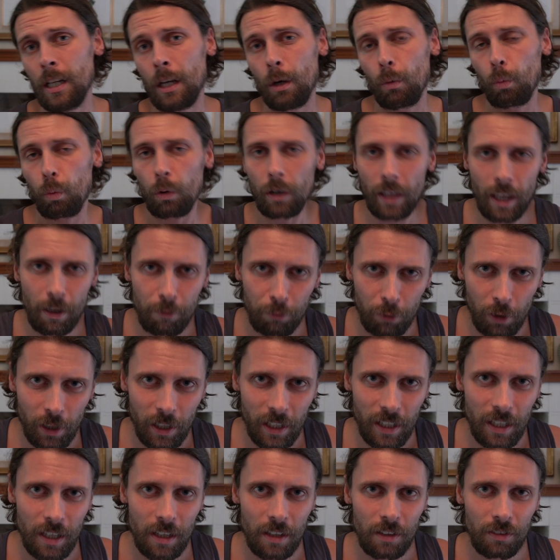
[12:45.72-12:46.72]
Whatever it
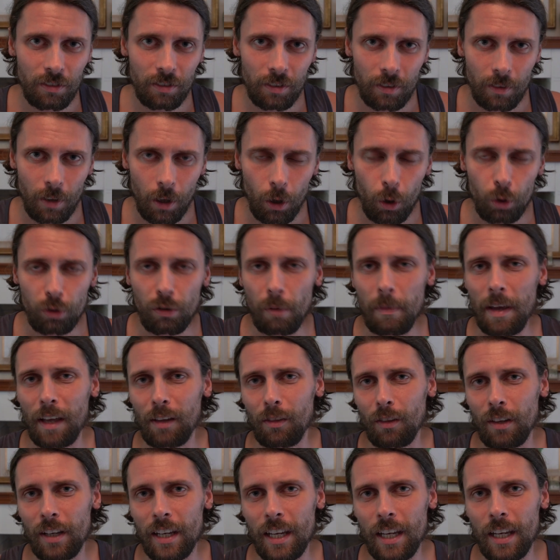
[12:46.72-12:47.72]
is,
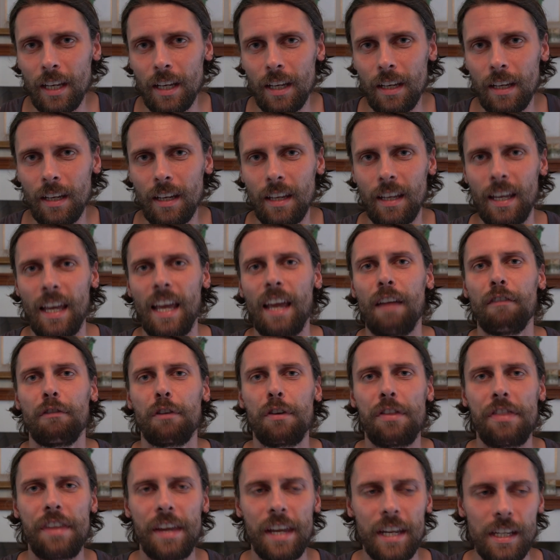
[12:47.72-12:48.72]
ultimately,
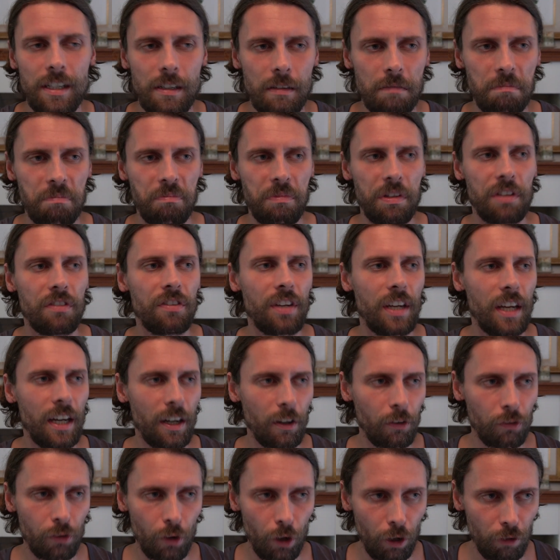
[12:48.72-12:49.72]
everything is here to
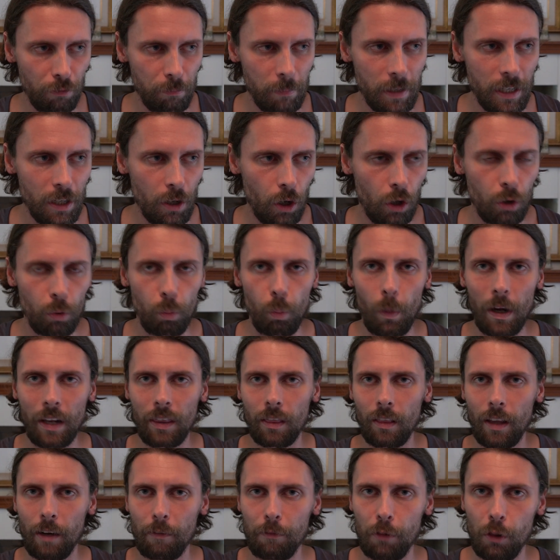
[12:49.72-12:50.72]
serve me on one
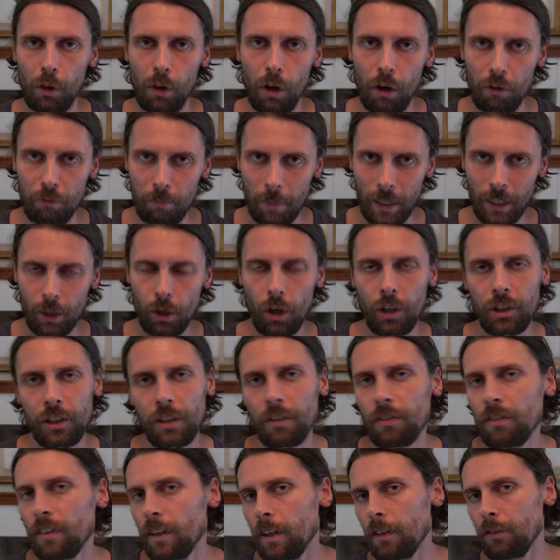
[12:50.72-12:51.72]
level of my
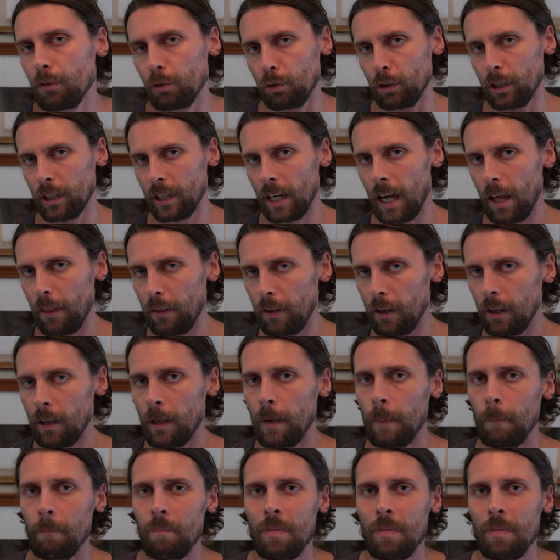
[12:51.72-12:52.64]
consciousness or another.